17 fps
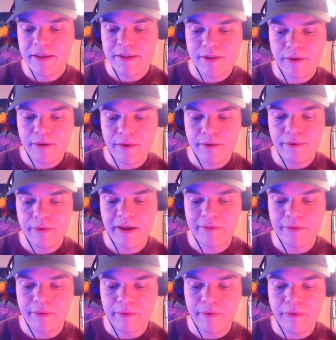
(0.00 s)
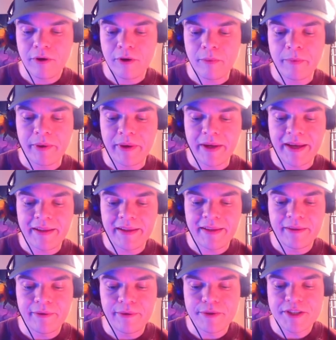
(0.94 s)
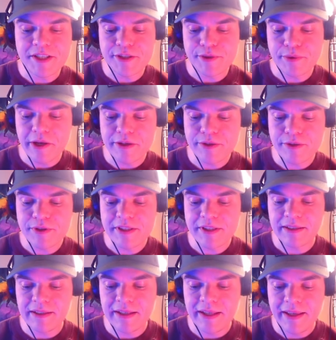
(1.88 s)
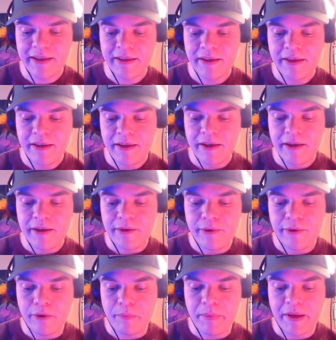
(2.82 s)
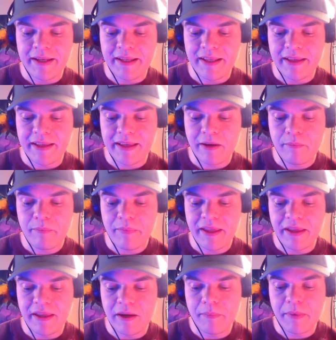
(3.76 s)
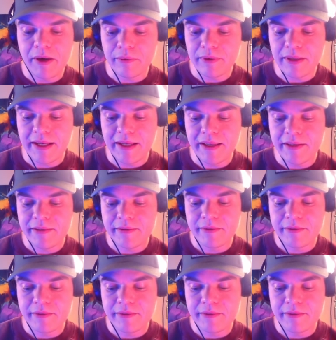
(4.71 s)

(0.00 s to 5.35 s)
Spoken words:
So you have to communicate in those situations that like your painting can be about like